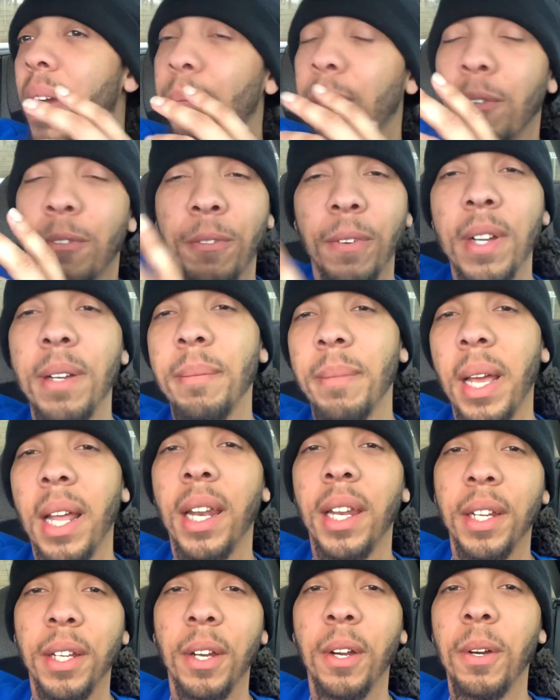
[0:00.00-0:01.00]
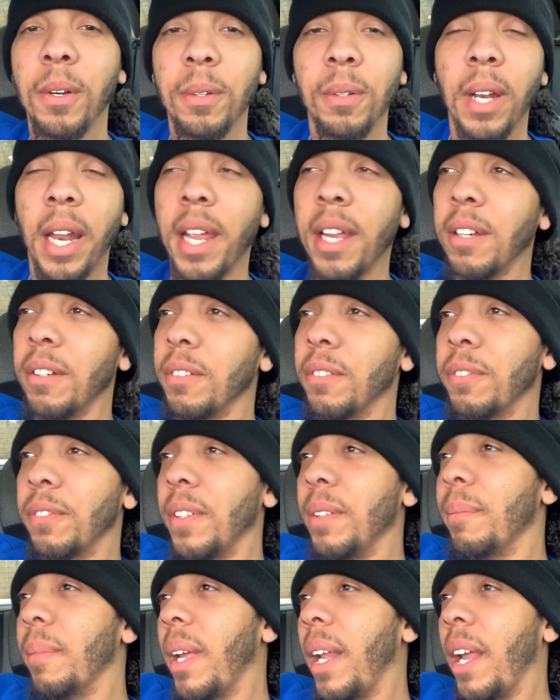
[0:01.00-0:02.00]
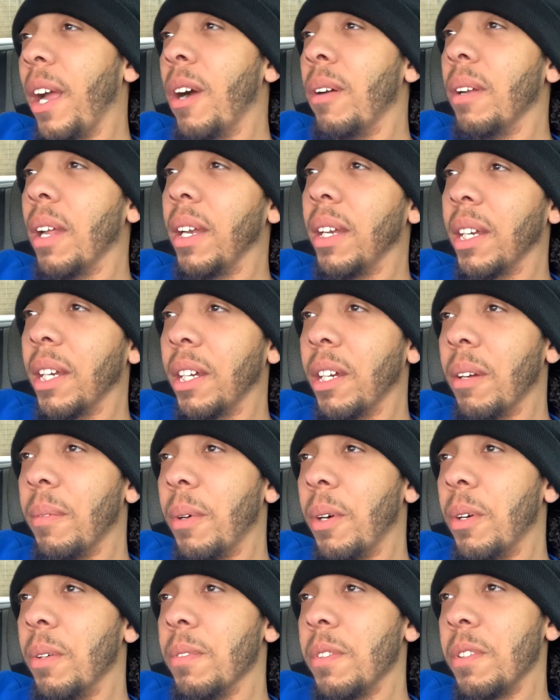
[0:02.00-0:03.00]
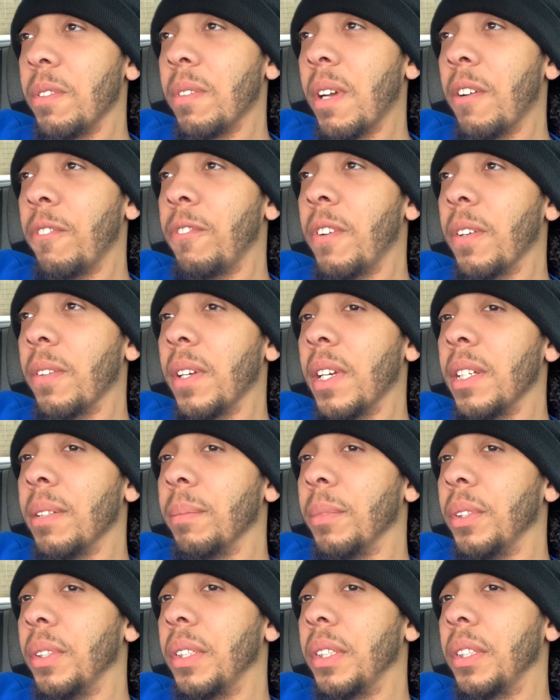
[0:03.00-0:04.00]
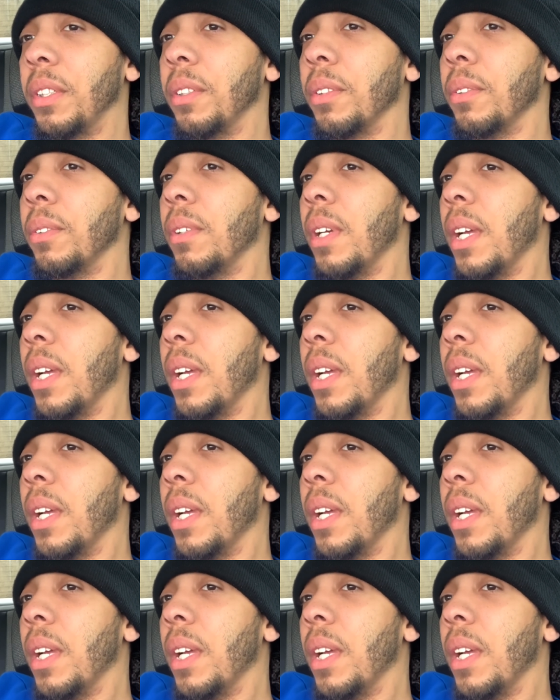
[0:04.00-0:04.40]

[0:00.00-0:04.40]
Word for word: But Free Melly, yo, like Free Melly. I hope that nigga come home soon. I fuck with his music too.